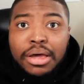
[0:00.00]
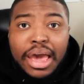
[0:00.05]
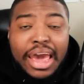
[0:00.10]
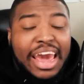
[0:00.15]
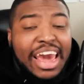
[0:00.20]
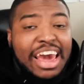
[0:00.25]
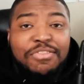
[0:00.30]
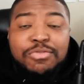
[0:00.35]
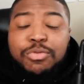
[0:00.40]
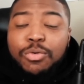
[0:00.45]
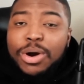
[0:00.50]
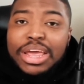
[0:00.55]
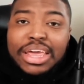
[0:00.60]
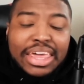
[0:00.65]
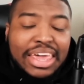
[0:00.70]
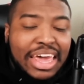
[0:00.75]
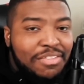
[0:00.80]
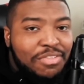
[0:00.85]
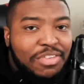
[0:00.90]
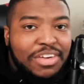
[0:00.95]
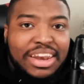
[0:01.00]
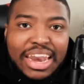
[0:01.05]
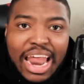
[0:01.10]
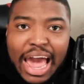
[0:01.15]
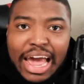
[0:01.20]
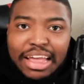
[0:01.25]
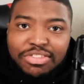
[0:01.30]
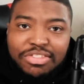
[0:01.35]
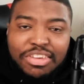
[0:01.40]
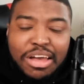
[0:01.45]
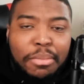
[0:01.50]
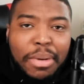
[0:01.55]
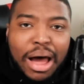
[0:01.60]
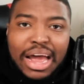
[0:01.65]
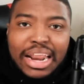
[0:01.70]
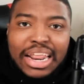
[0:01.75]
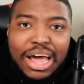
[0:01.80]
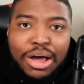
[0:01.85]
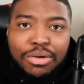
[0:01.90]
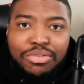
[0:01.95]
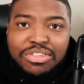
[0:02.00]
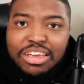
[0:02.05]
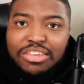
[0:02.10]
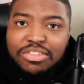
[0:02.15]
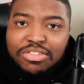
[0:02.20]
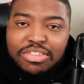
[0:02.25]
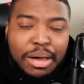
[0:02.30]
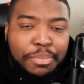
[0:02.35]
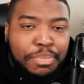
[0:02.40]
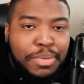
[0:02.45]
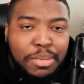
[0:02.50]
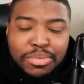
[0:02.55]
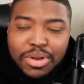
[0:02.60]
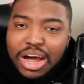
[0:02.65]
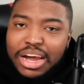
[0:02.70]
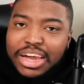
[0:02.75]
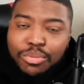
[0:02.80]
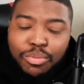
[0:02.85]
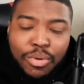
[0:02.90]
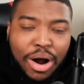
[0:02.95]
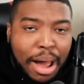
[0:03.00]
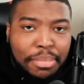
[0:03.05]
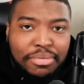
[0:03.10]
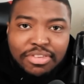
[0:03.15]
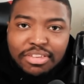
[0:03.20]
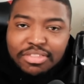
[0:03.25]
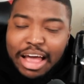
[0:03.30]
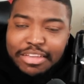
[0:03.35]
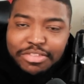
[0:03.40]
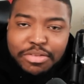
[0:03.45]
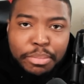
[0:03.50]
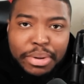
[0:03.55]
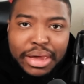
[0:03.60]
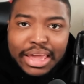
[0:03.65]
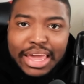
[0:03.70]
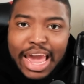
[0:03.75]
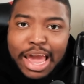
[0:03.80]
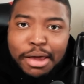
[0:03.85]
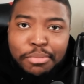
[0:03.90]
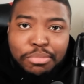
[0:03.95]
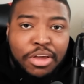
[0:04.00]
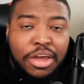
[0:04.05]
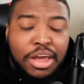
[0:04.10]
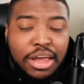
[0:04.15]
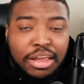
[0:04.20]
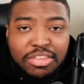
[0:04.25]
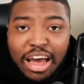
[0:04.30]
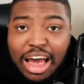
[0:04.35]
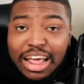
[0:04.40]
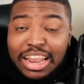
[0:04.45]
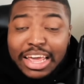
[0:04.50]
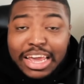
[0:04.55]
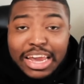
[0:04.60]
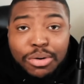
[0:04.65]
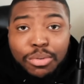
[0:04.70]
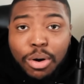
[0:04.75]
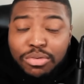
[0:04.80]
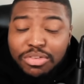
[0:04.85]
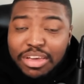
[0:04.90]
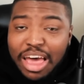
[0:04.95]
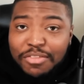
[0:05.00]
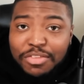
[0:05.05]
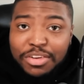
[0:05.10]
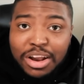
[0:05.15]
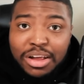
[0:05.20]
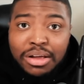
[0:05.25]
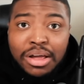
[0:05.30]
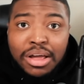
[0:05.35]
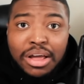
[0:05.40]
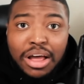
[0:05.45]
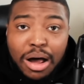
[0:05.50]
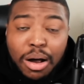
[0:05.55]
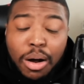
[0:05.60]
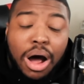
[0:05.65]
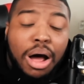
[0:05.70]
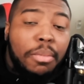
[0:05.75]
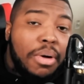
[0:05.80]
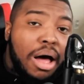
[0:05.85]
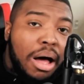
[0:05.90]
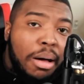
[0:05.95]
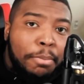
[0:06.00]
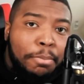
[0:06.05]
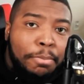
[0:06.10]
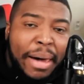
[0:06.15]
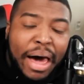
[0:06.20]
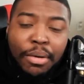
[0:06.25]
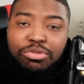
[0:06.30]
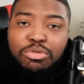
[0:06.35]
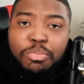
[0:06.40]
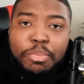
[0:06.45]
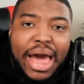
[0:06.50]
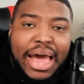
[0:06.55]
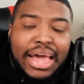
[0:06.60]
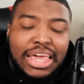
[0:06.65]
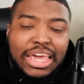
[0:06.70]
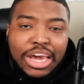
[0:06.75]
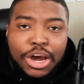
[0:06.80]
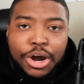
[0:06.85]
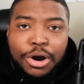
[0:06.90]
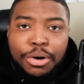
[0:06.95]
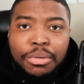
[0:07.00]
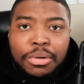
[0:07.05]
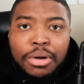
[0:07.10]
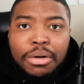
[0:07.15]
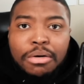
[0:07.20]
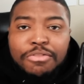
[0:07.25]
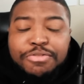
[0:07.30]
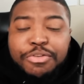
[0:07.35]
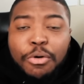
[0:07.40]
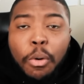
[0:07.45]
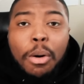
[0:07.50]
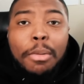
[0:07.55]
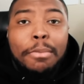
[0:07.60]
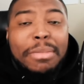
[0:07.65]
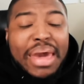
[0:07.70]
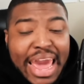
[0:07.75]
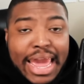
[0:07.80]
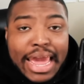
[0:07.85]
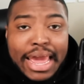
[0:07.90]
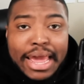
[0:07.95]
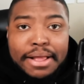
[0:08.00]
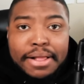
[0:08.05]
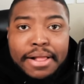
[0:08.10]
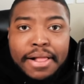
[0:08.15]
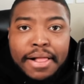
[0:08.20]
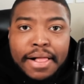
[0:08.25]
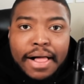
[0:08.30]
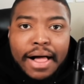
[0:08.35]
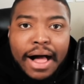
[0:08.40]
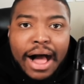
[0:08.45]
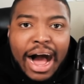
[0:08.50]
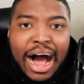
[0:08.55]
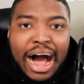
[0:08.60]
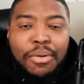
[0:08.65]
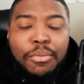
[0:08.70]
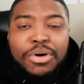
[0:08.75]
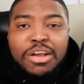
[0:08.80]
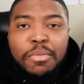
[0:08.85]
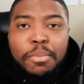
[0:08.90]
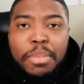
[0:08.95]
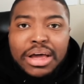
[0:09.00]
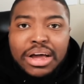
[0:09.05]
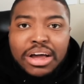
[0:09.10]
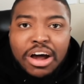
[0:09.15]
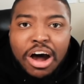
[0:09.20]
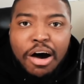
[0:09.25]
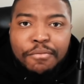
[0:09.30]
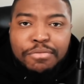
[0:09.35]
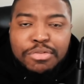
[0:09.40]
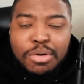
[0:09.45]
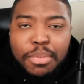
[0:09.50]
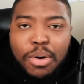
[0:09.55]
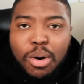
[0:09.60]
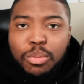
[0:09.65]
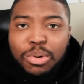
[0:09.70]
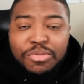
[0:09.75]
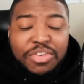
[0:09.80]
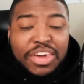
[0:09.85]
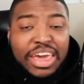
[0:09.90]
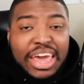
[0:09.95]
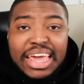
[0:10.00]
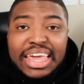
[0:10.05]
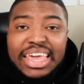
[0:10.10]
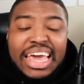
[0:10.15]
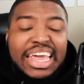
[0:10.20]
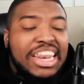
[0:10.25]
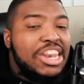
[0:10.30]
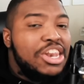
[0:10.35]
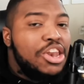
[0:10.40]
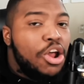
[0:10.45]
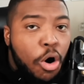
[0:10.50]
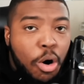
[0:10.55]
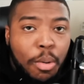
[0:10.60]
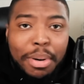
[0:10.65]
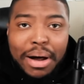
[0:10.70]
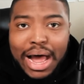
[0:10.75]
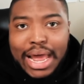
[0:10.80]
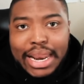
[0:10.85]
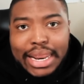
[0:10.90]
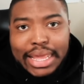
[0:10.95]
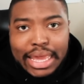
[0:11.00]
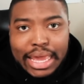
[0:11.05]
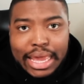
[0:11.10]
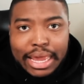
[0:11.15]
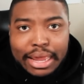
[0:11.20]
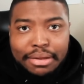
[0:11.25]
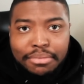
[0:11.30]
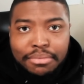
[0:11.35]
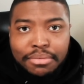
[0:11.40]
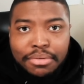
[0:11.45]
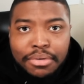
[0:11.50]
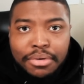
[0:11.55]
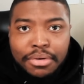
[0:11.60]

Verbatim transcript: Every given night, somebody else can step up. Duncan Robinson's had some big games. Tyler Hero's having a bounce back year. For me, I would have been comfortable with he getting nobody in